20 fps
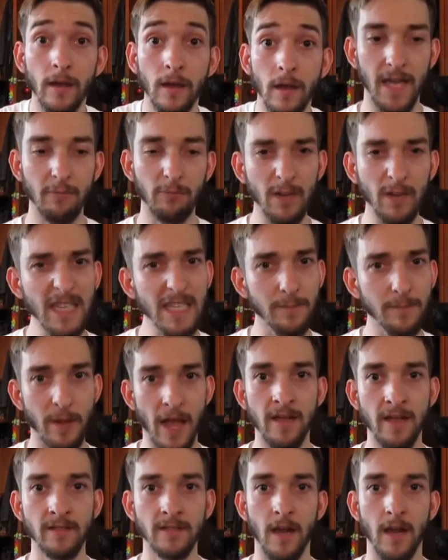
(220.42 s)
It really
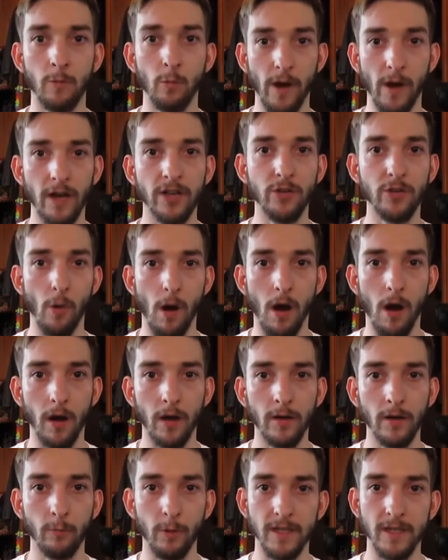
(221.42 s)
depends on where you
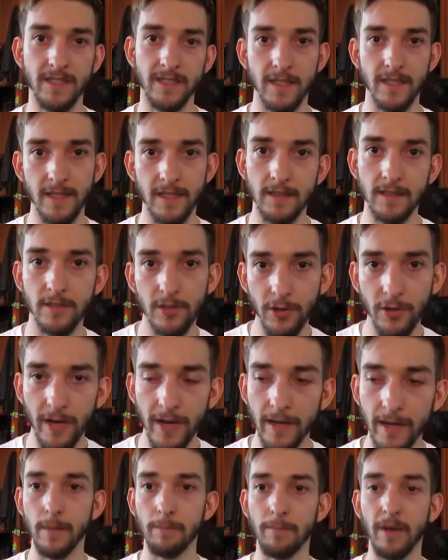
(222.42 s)
are, what cities you're
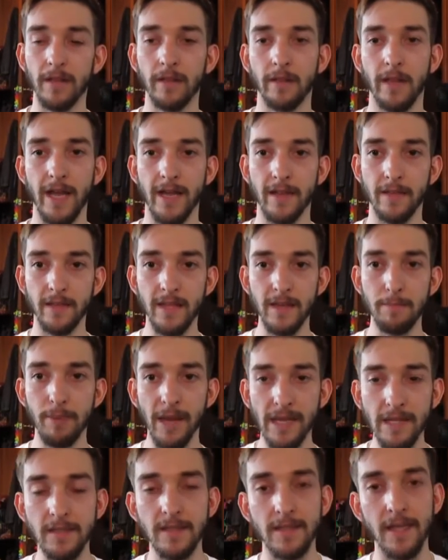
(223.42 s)
in, but like the
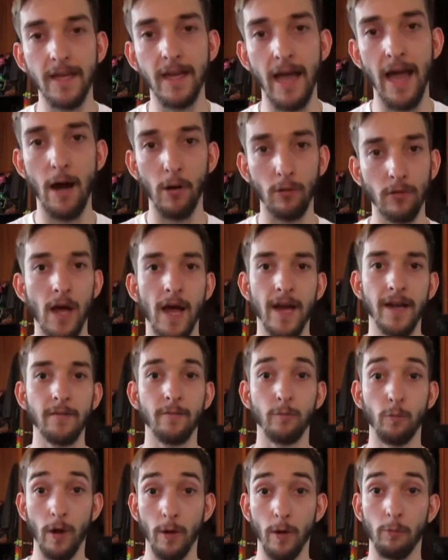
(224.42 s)
basic outline
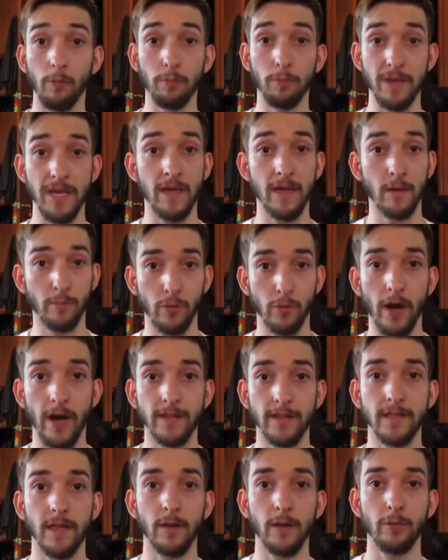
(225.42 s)
of what will be in a
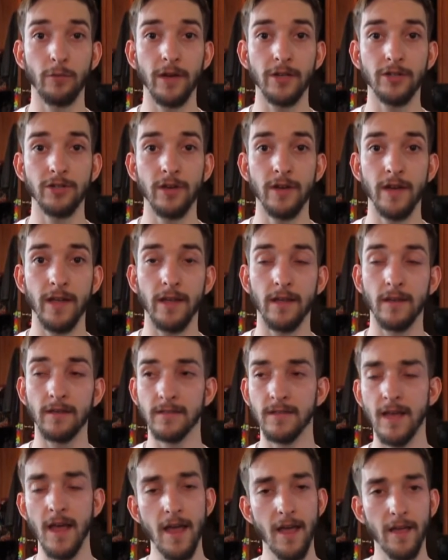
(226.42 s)
Pride celebration
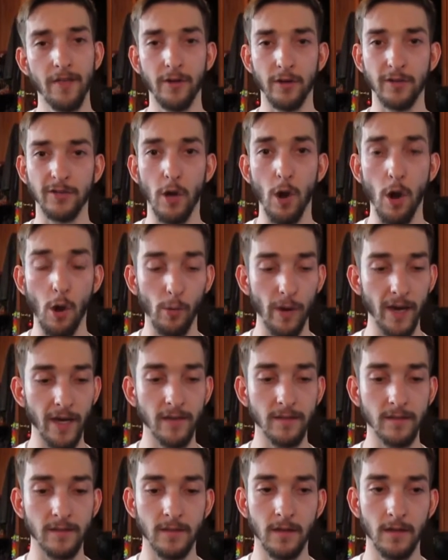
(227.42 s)
is there's
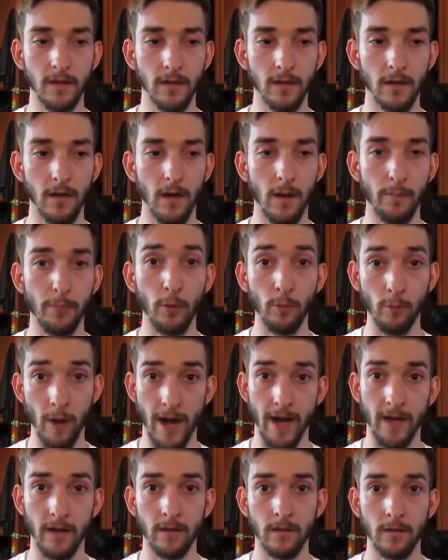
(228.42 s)
always a
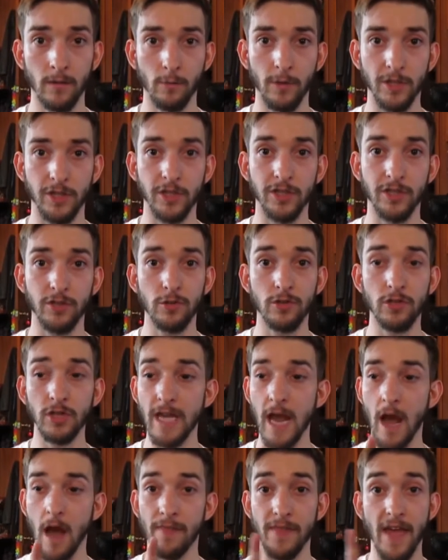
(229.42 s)
parade, which is
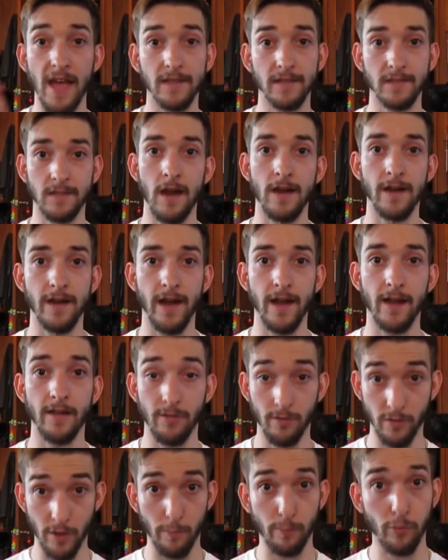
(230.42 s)
usually on that Sunday,
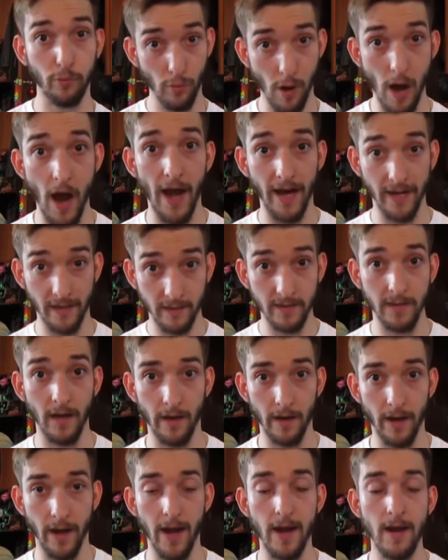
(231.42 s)
the Pride
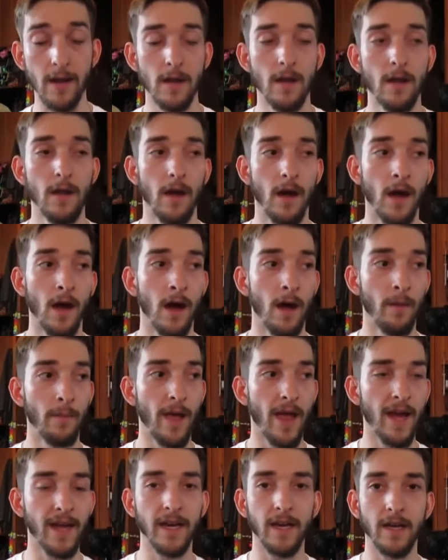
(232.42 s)
Sunday.
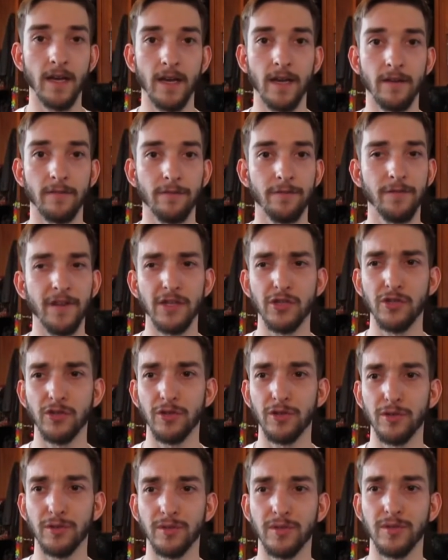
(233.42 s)
And it
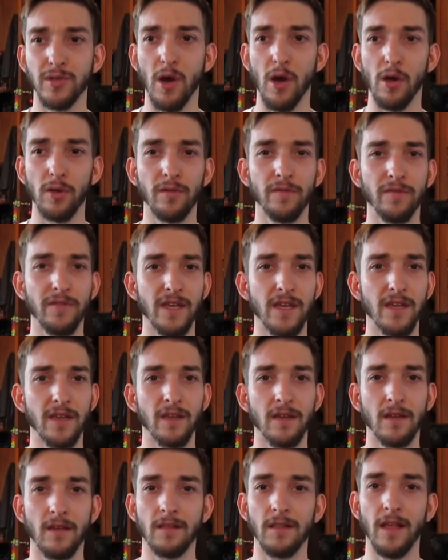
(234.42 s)
features all of
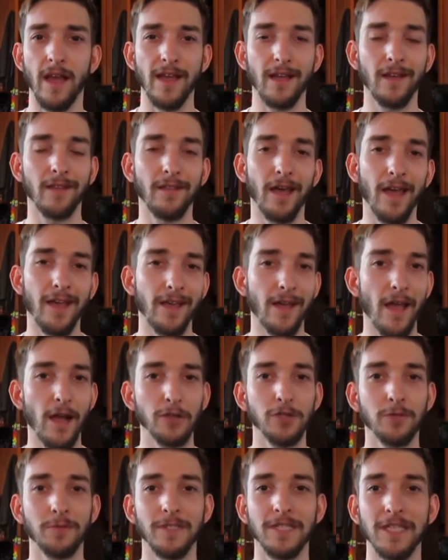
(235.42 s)
the like
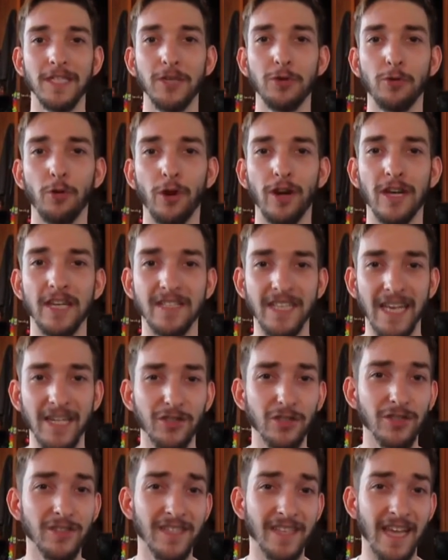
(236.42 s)
LGBTQ
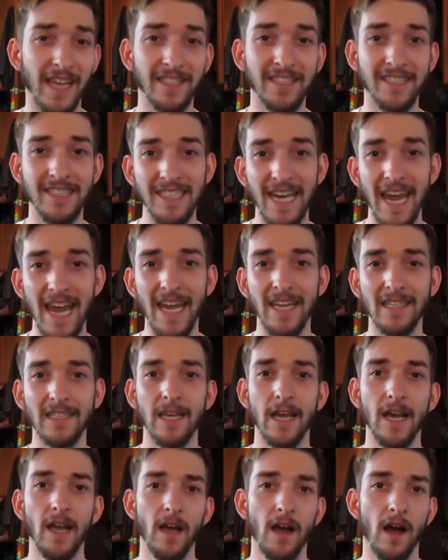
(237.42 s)
organizations in that state,
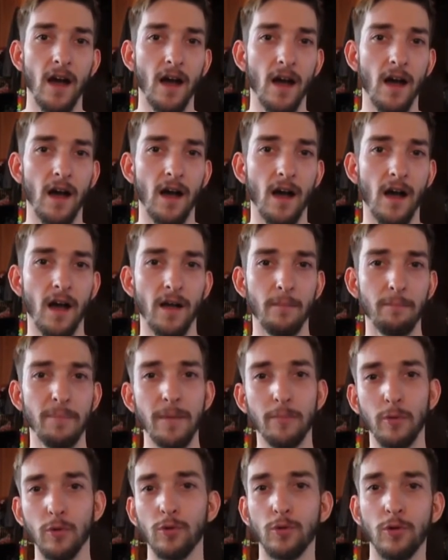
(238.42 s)

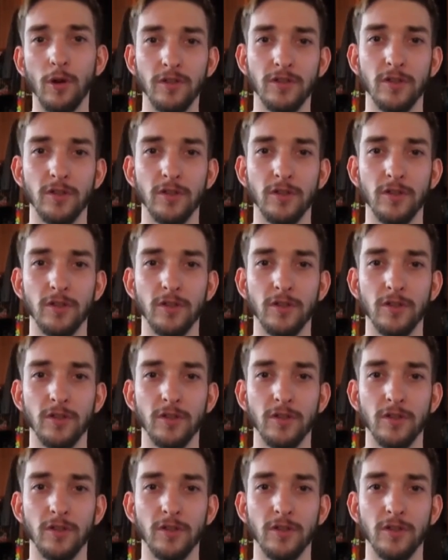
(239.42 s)
people who are